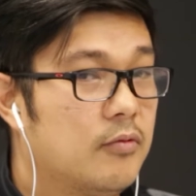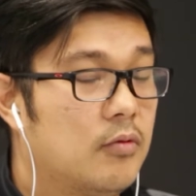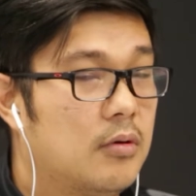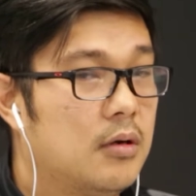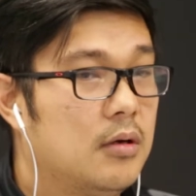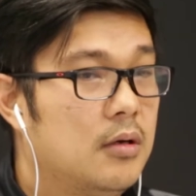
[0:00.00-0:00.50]

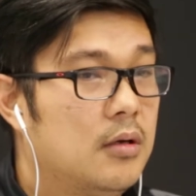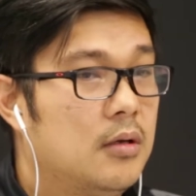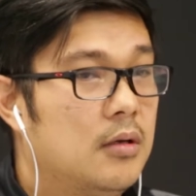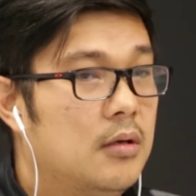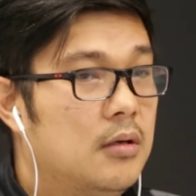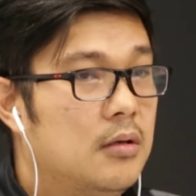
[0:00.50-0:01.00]
for
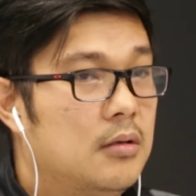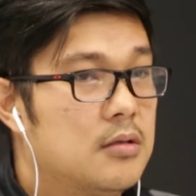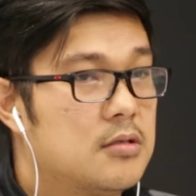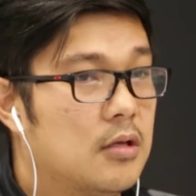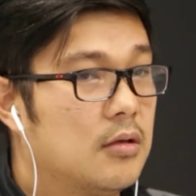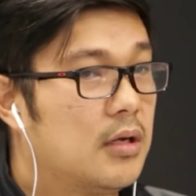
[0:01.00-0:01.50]

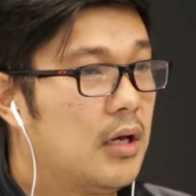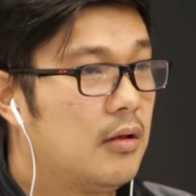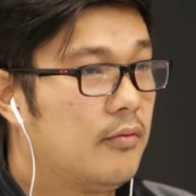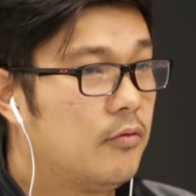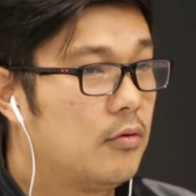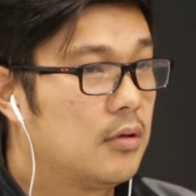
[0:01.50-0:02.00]
Southern
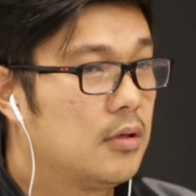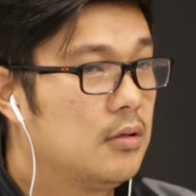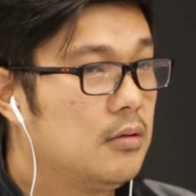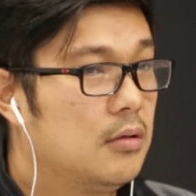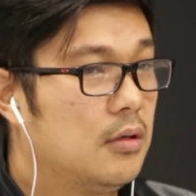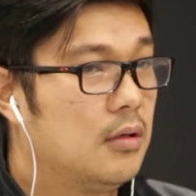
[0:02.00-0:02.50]

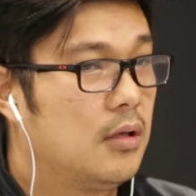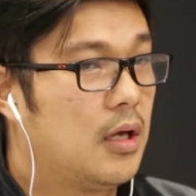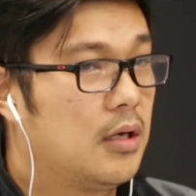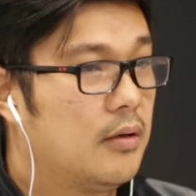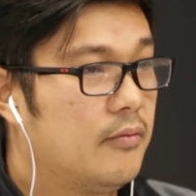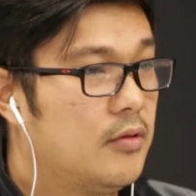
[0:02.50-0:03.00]
California, a
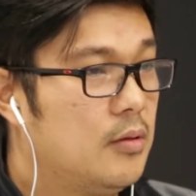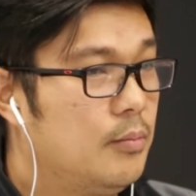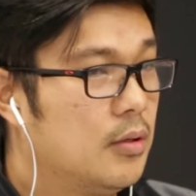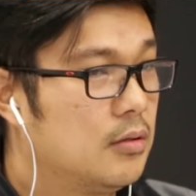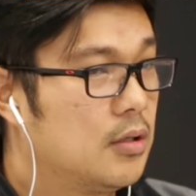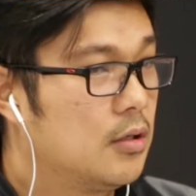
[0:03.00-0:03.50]
lot of the
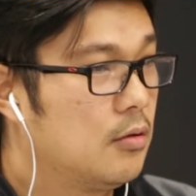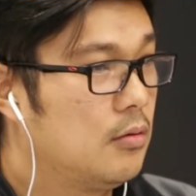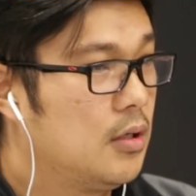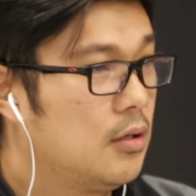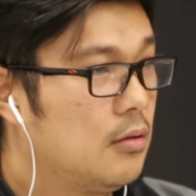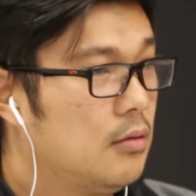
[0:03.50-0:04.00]
building
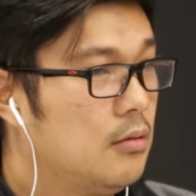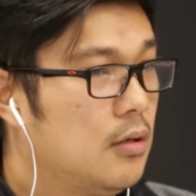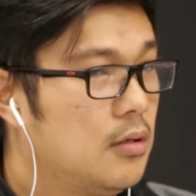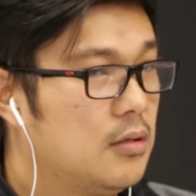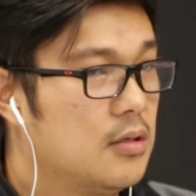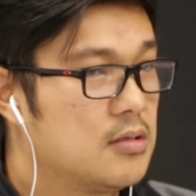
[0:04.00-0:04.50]
code here
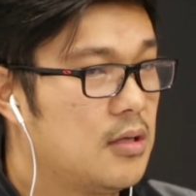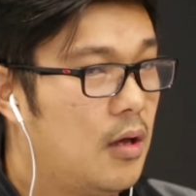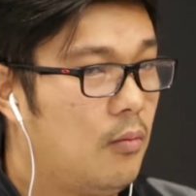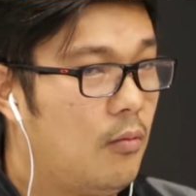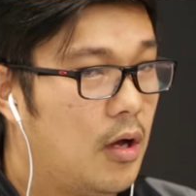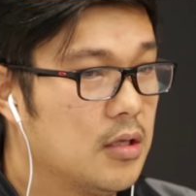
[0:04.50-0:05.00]
does
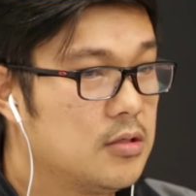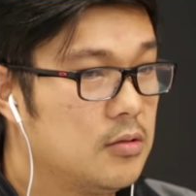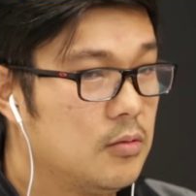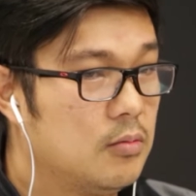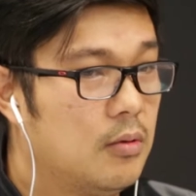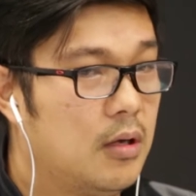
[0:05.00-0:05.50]
not want
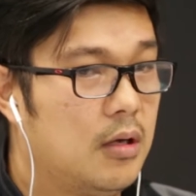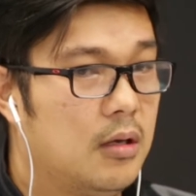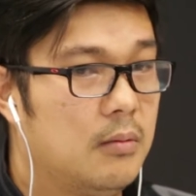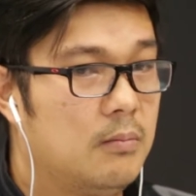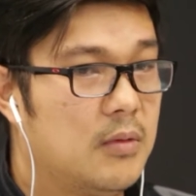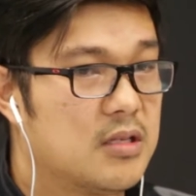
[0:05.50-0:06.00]

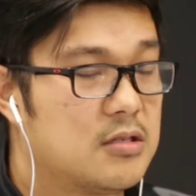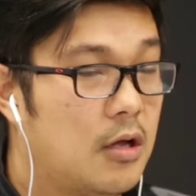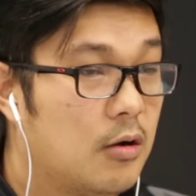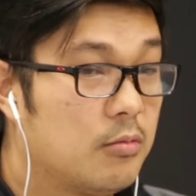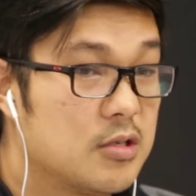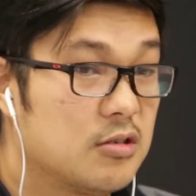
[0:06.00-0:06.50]
to
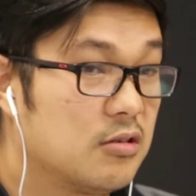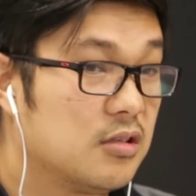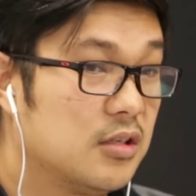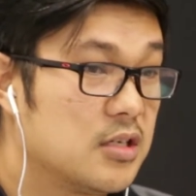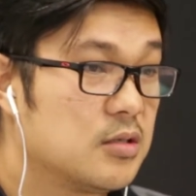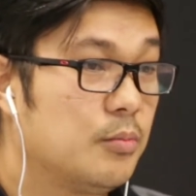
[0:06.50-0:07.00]
install a
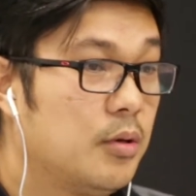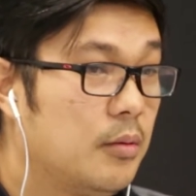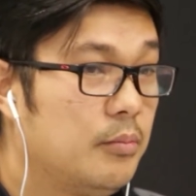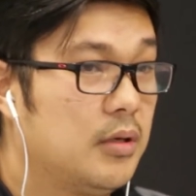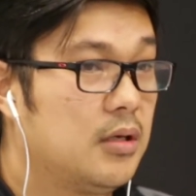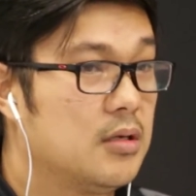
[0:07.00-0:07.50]
recirculation
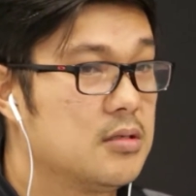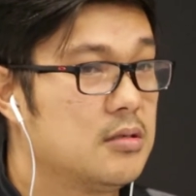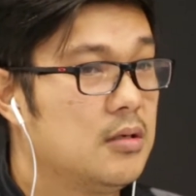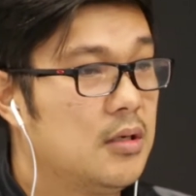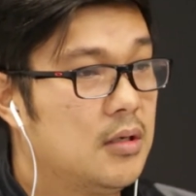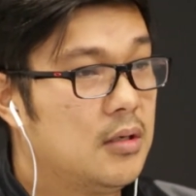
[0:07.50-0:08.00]
pump
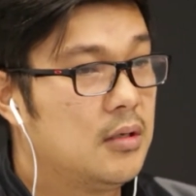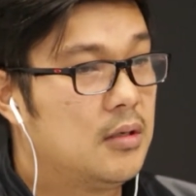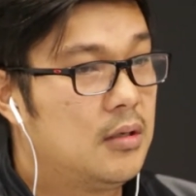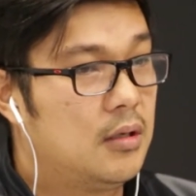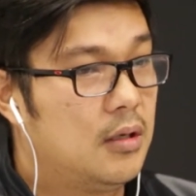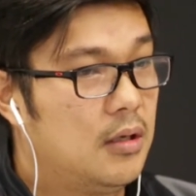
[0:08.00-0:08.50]
because
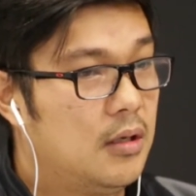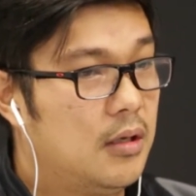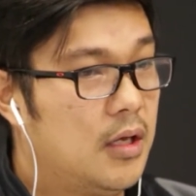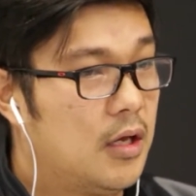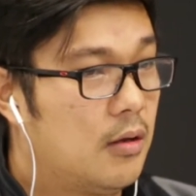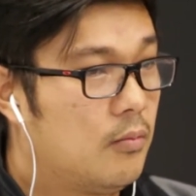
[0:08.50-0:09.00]

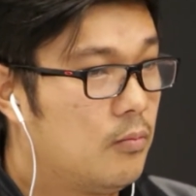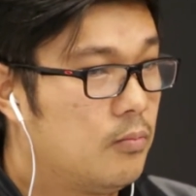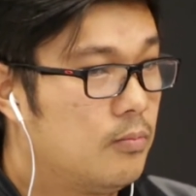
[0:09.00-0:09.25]
it